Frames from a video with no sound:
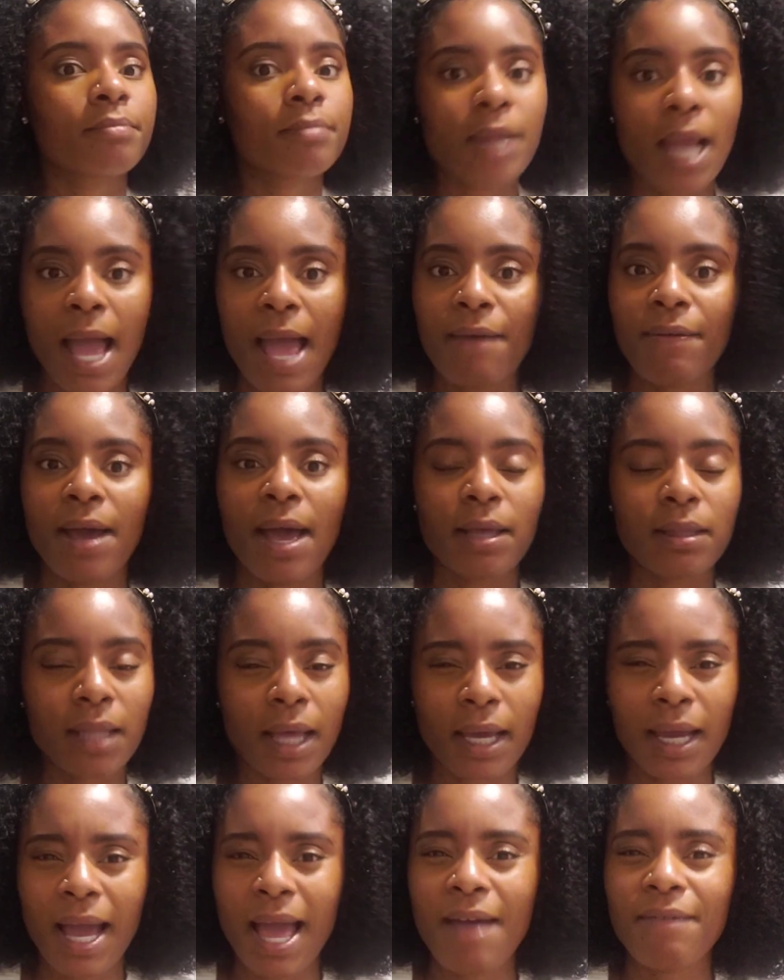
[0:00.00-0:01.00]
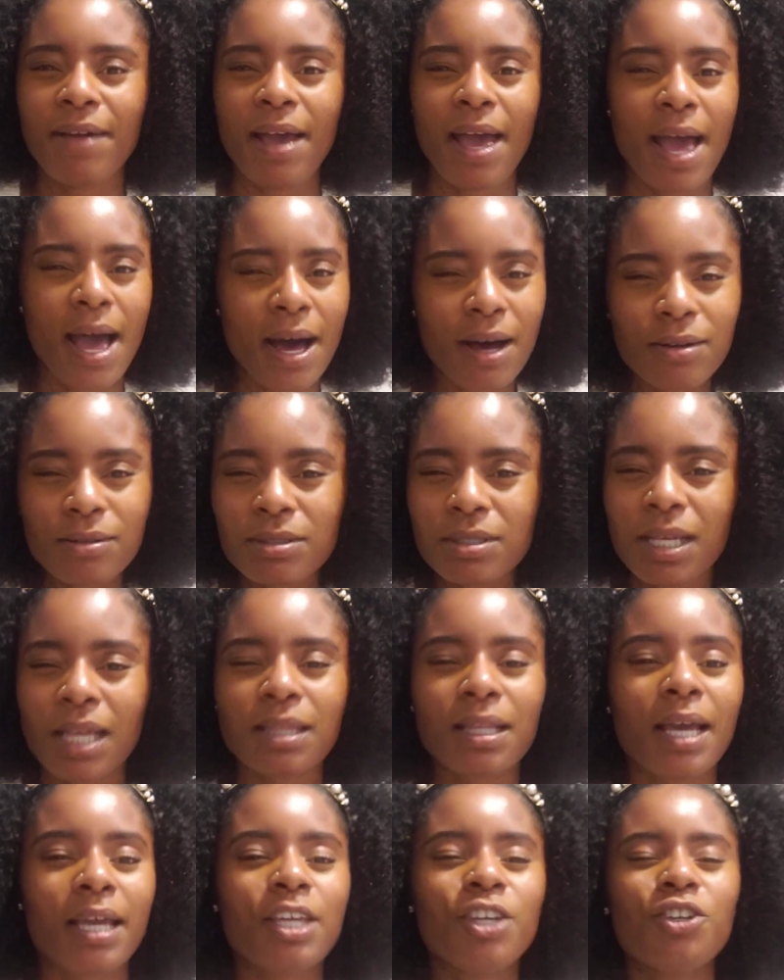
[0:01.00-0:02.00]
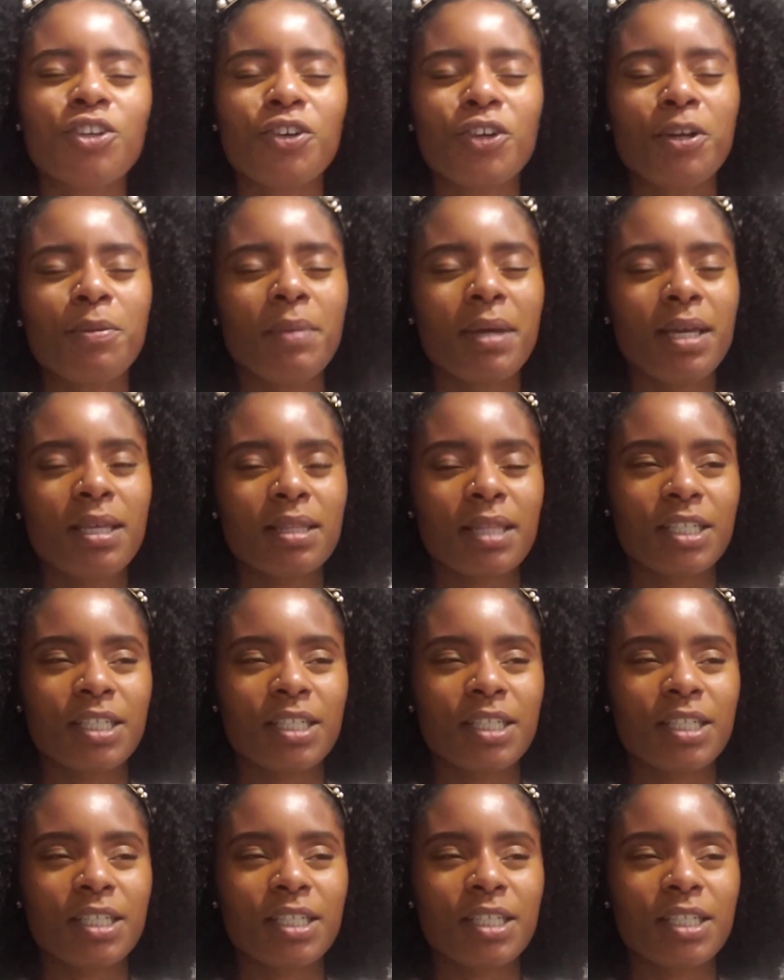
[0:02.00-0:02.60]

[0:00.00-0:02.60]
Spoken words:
I have a house. Like, you know what I mean?